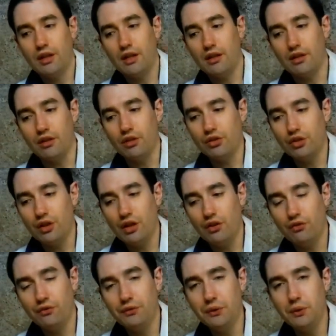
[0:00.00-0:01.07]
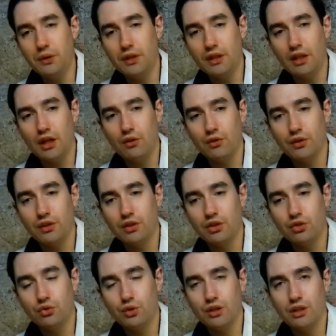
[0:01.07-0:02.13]
there's enough food in there for the
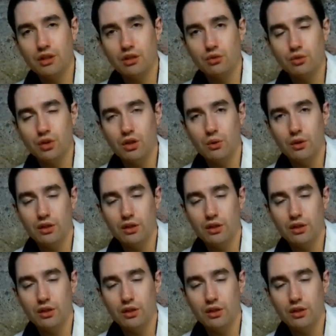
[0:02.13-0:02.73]
Clostridia to grow,